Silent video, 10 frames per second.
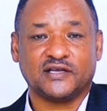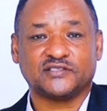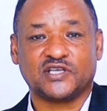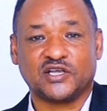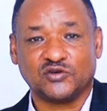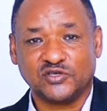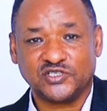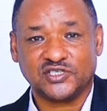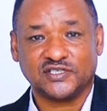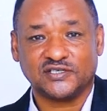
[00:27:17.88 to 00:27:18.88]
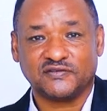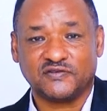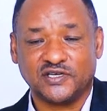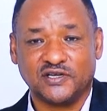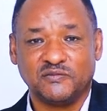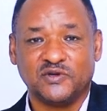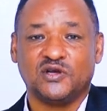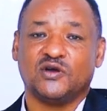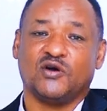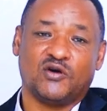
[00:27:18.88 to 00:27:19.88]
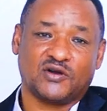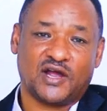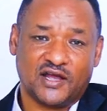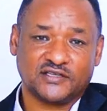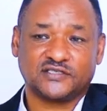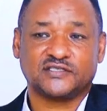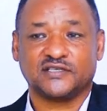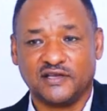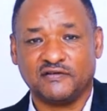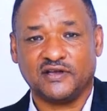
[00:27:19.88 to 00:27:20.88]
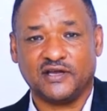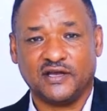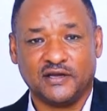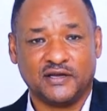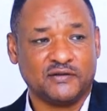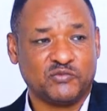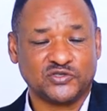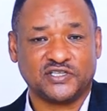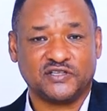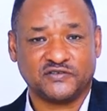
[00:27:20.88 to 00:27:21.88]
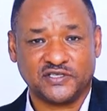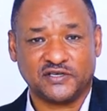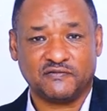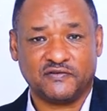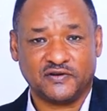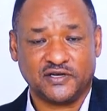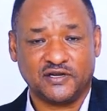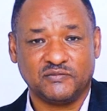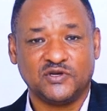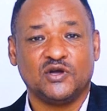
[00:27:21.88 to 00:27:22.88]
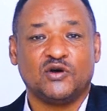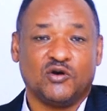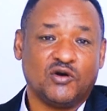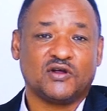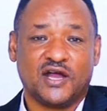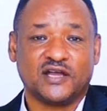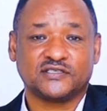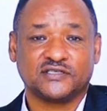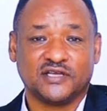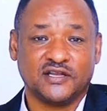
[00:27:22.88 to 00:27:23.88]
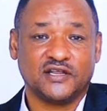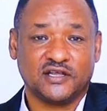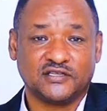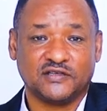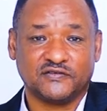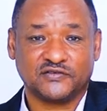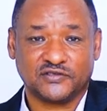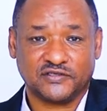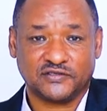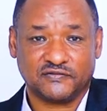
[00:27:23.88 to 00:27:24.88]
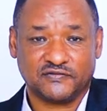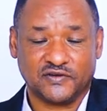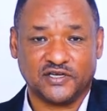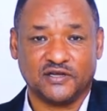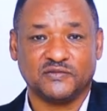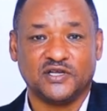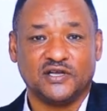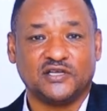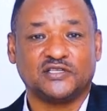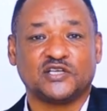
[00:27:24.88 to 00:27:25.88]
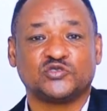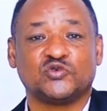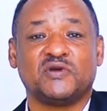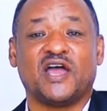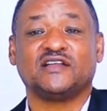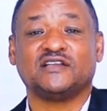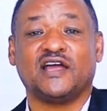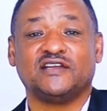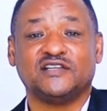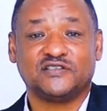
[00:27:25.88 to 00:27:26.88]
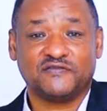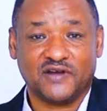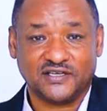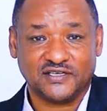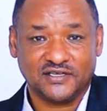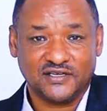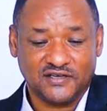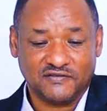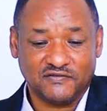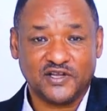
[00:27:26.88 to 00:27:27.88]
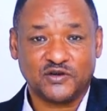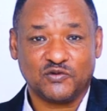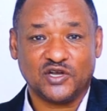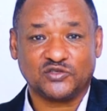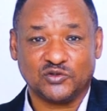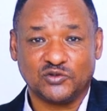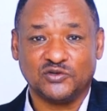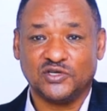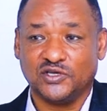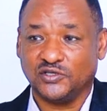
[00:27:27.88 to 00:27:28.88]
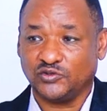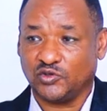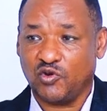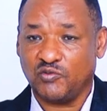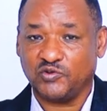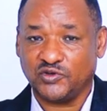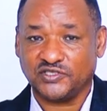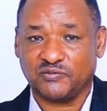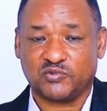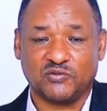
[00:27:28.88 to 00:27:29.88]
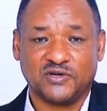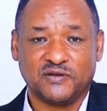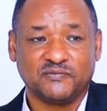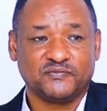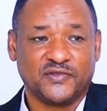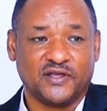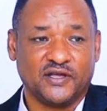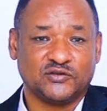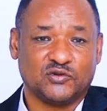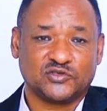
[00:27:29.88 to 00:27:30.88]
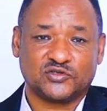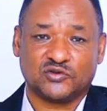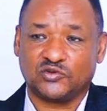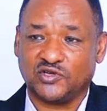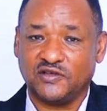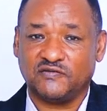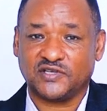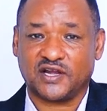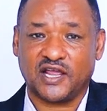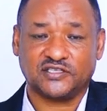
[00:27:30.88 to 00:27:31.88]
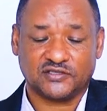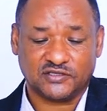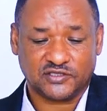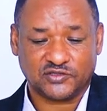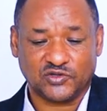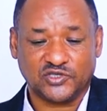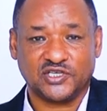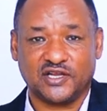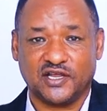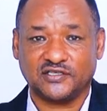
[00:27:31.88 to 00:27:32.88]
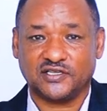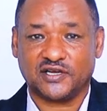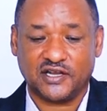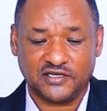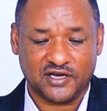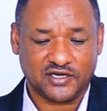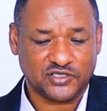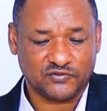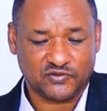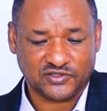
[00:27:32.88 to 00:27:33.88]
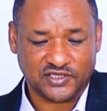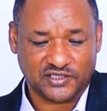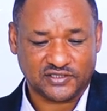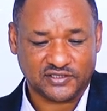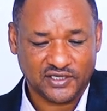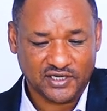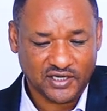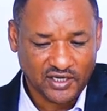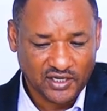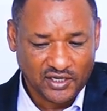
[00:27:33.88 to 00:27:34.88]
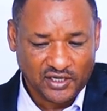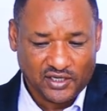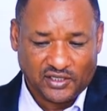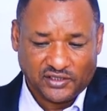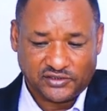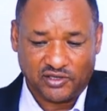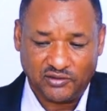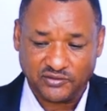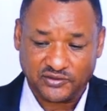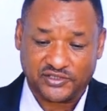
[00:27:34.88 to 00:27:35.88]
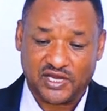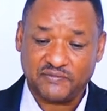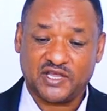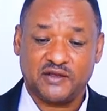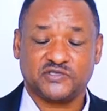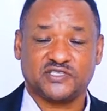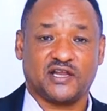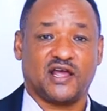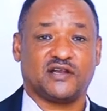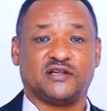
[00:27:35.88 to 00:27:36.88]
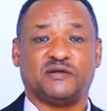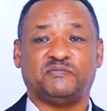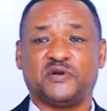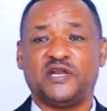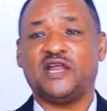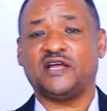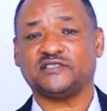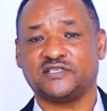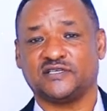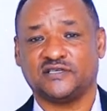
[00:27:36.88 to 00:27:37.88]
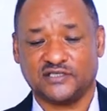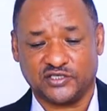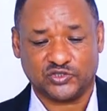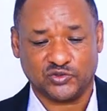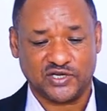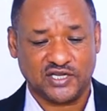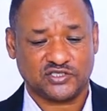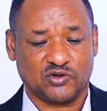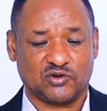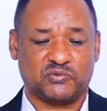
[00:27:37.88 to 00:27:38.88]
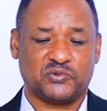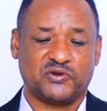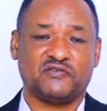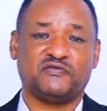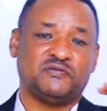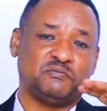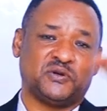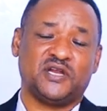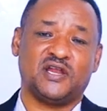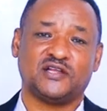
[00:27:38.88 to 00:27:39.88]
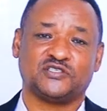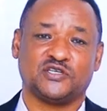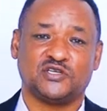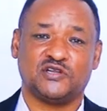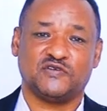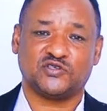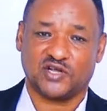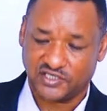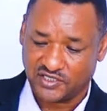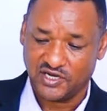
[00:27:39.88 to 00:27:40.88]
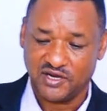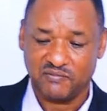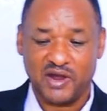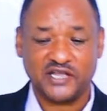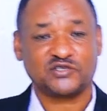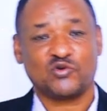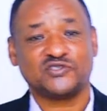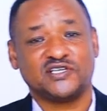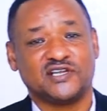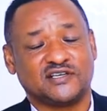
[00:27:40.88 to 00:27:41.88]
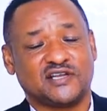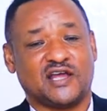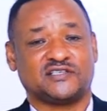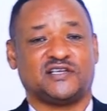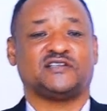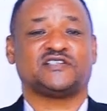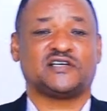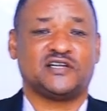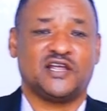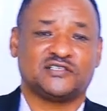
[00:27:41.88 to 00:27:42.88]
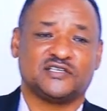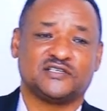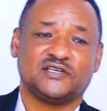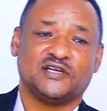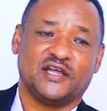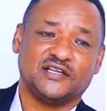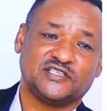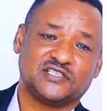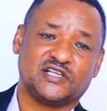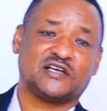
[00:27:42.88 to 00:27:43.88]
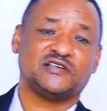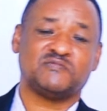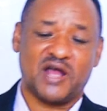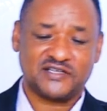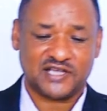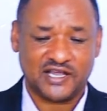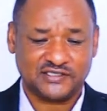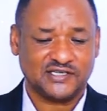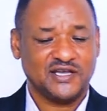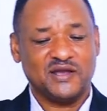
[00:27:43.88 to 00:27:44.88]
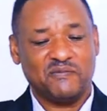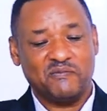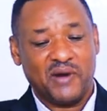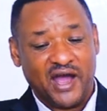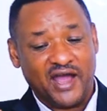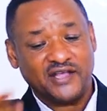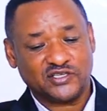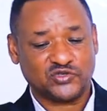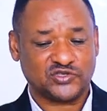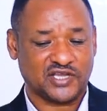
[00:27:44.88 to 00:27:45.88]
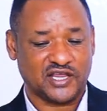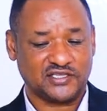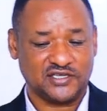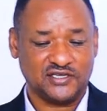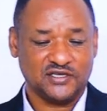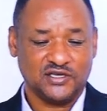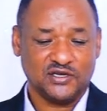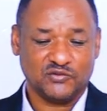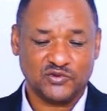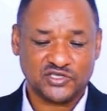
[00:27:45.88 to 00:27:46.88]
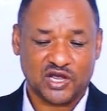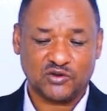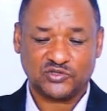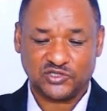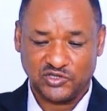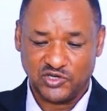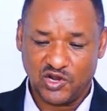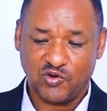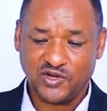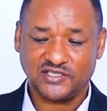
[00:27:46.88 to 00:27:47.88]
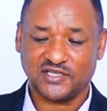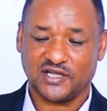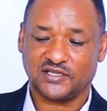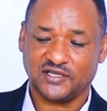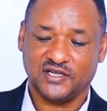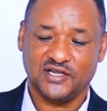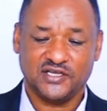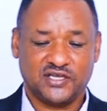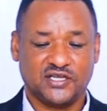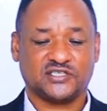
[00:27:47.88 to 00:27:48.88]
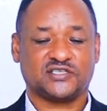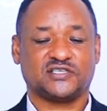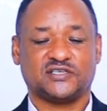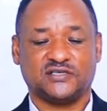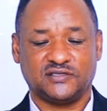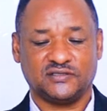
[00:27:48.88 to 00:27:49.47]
psychological freedom or has a positive freedom or has a negative freedom. It has to be identified very well to cope with the problem and also to give the right solution and the right direction for this. So sometimes there are brilliant students or brilliant individuals might considered as segregated and stigmatized by the society without knowing that his